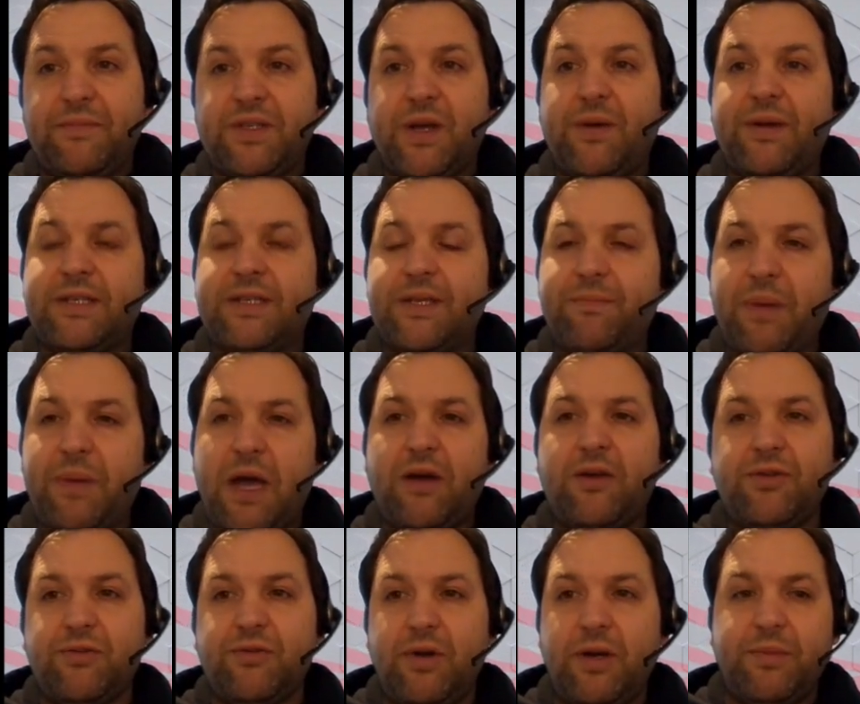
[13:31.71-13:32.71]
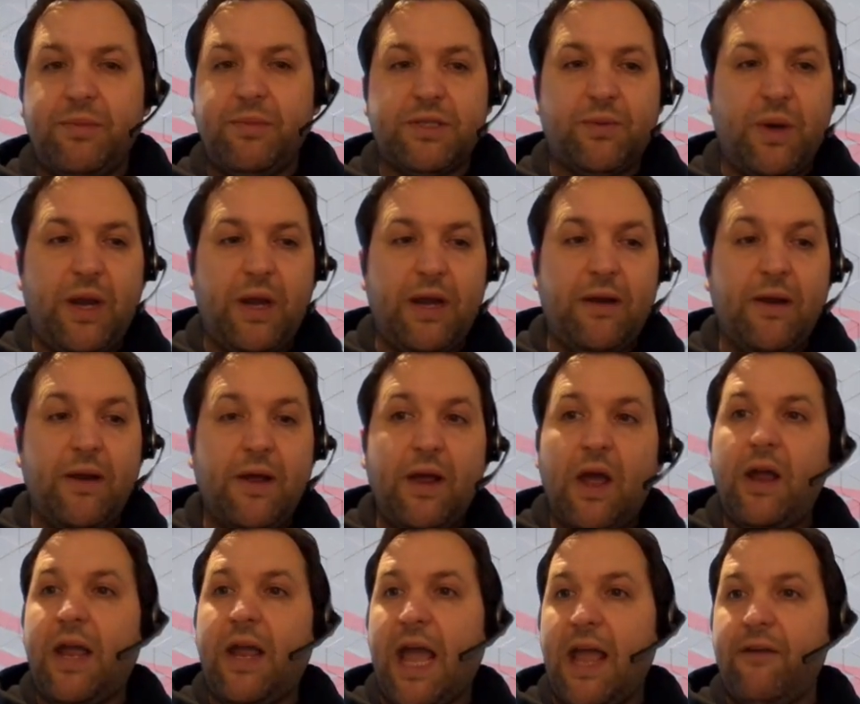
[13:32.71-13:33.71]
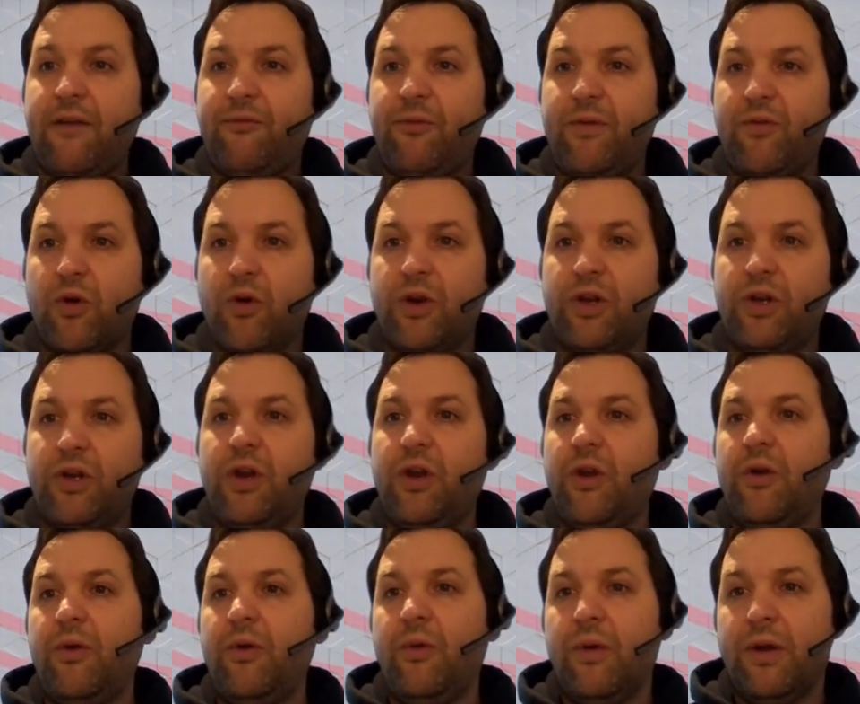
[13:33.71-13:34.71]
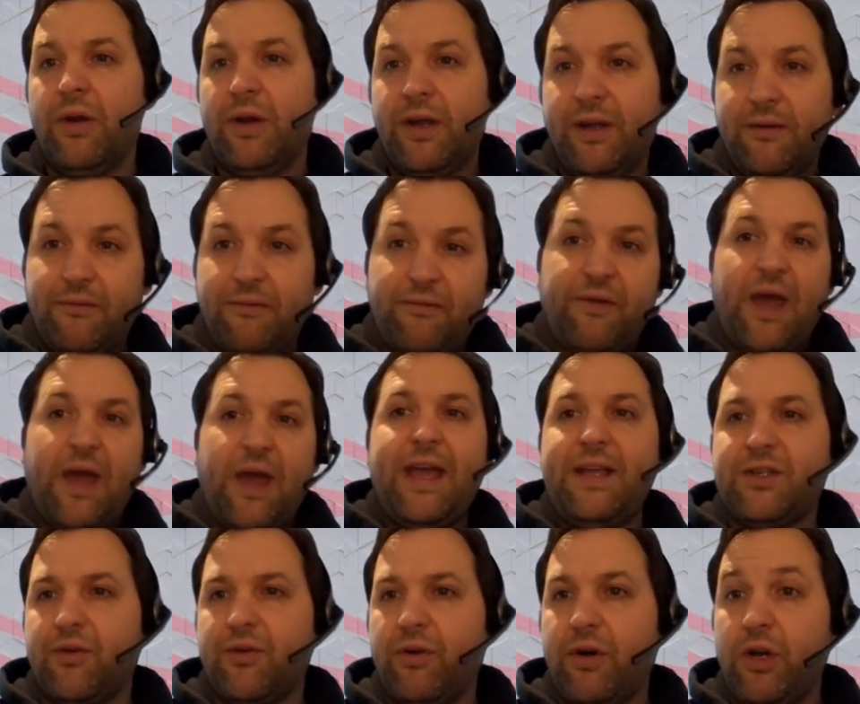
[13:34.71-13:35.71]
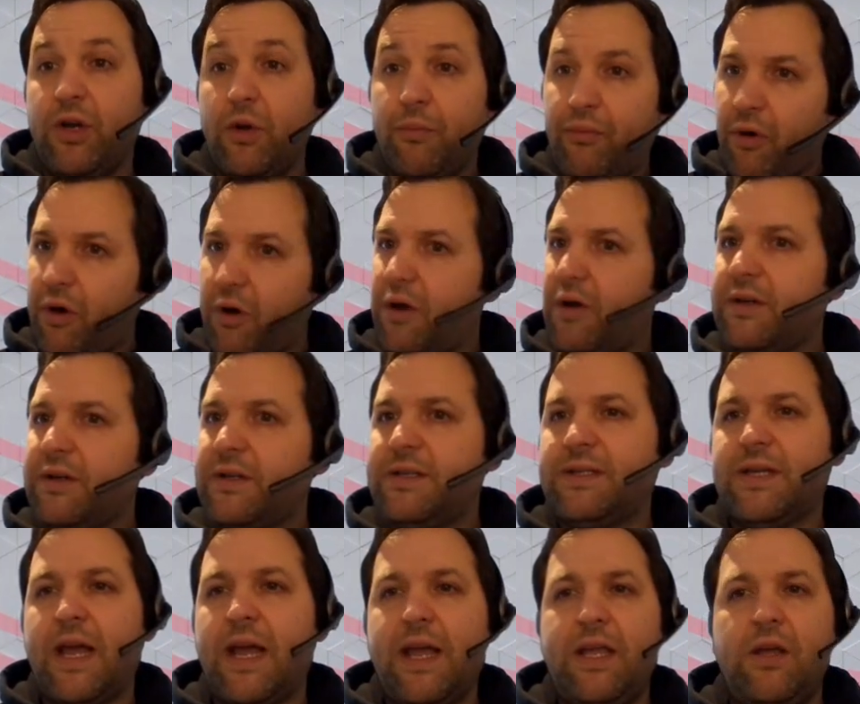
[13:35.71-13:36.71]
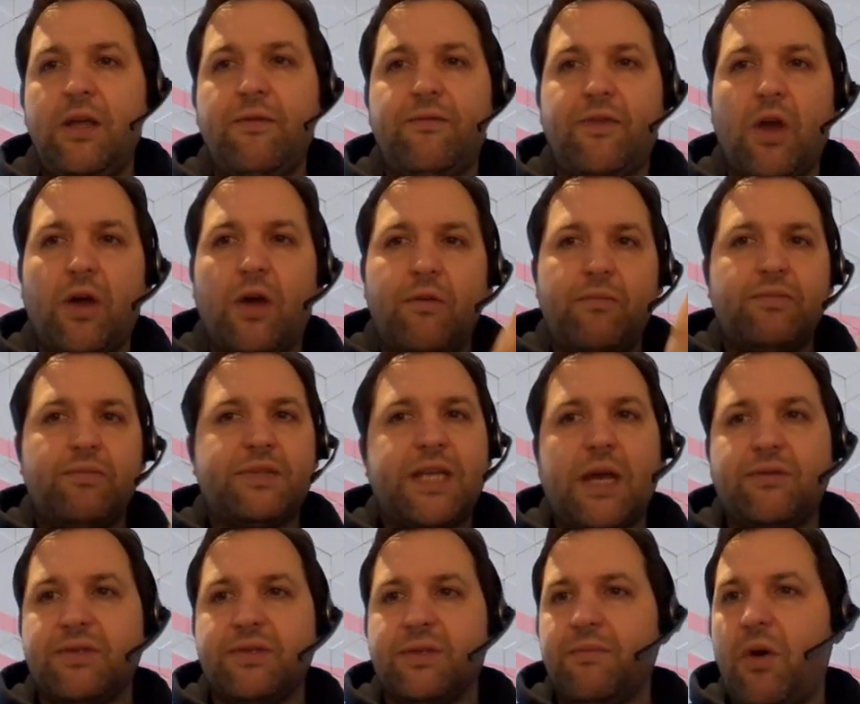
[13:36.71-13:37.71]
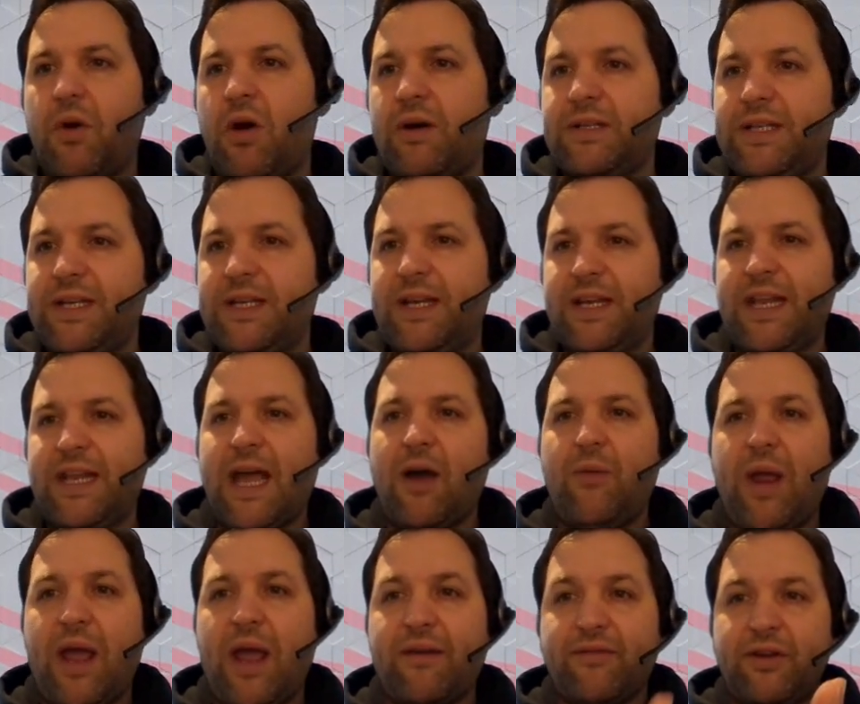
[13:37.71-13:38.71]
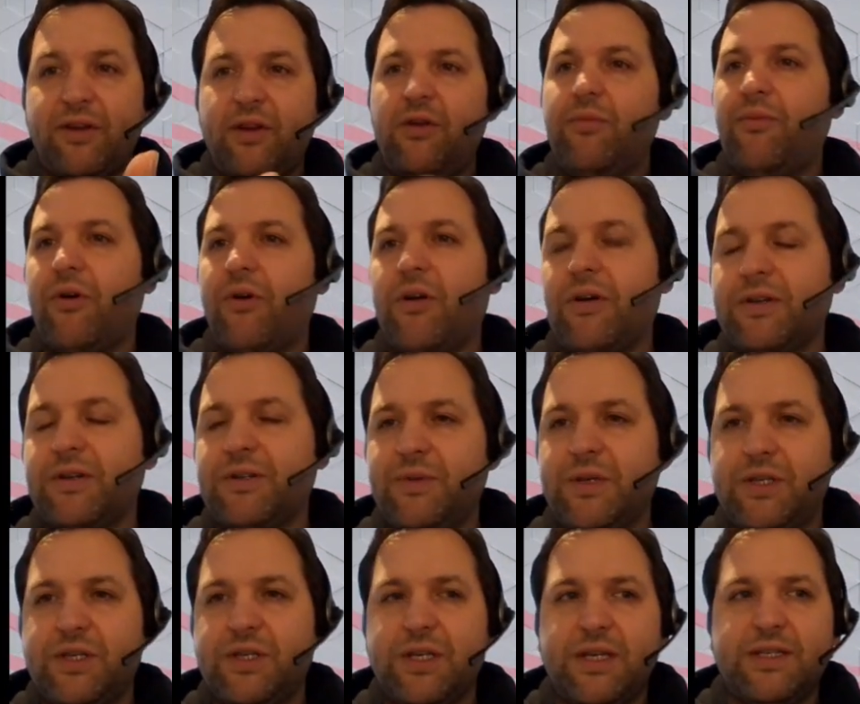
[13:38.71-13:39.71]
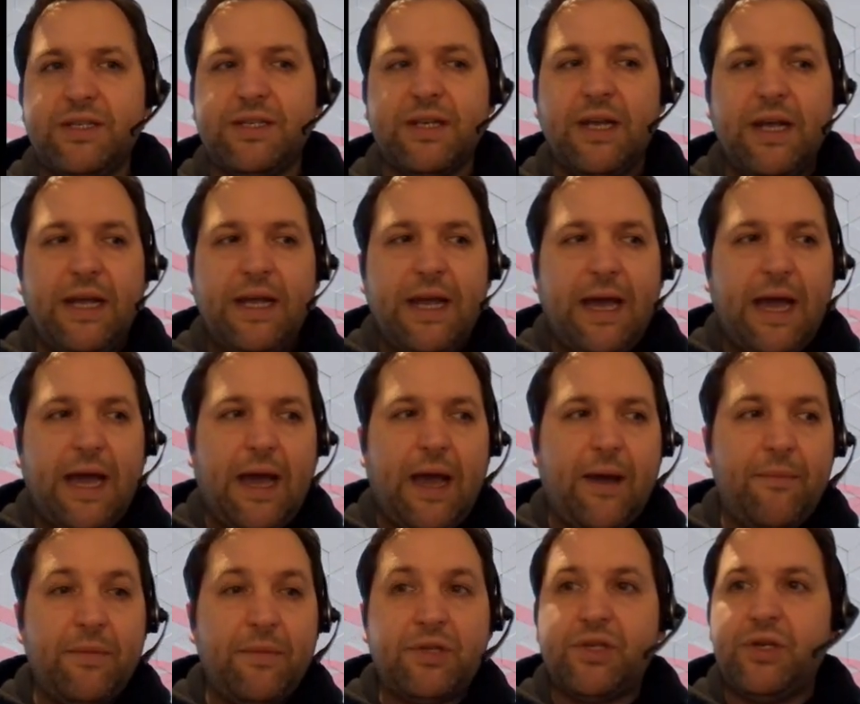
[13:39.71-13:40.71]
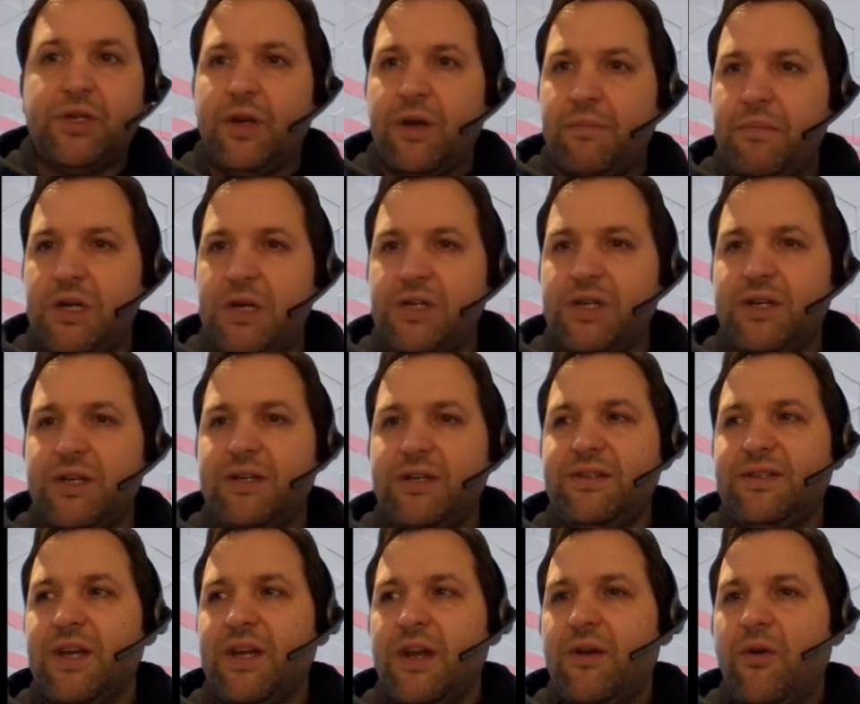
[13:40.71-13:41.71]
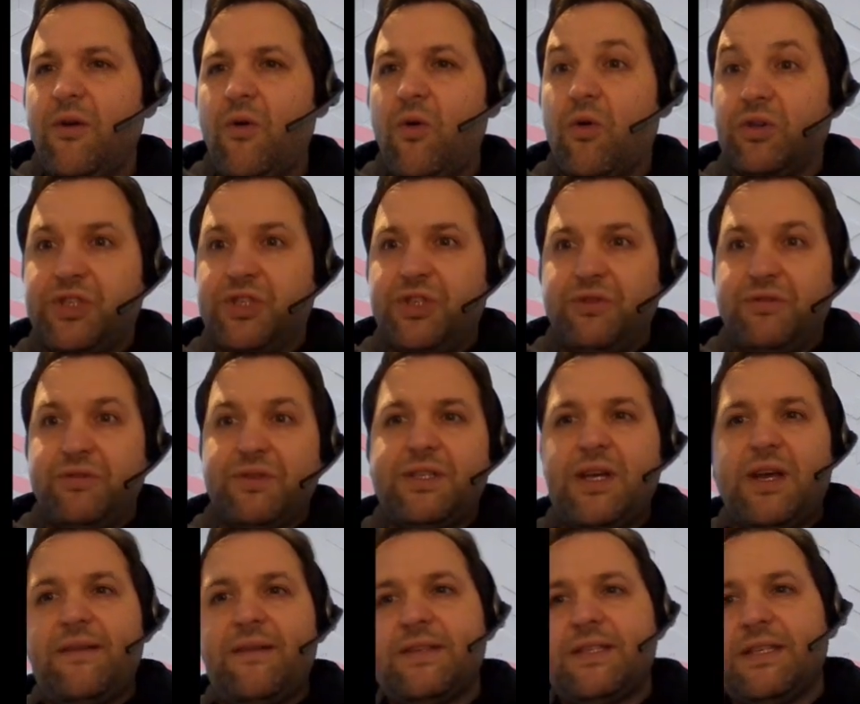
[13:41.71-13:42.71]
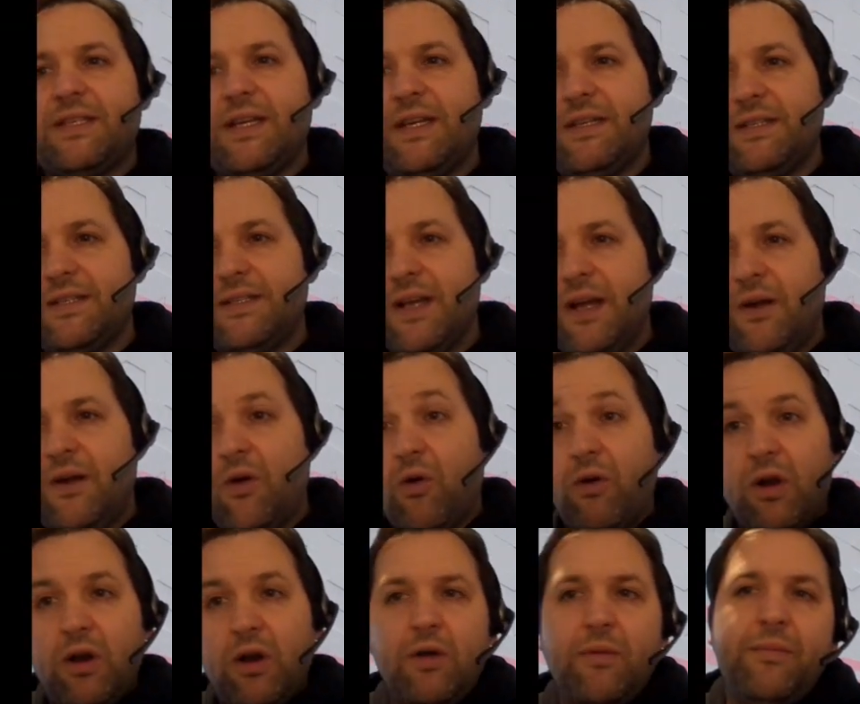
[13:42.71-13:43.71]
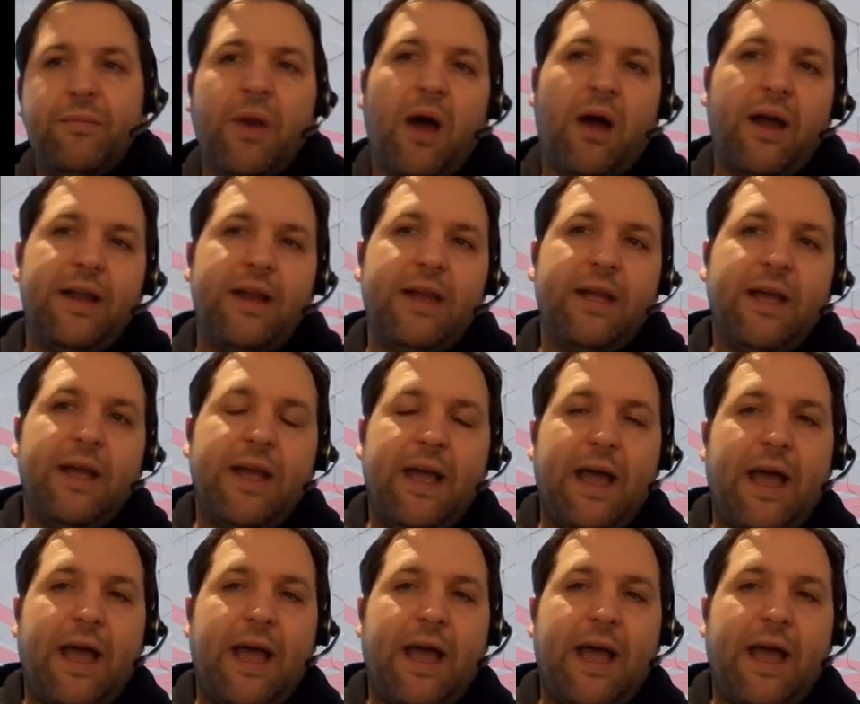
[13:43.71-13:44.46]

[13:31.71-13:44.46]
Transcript: So it's a boundary between, okay, if we've got a new phase or a new product, say you've done sales and marketing, and now we have a new product, which is student admissions or student services or alumni.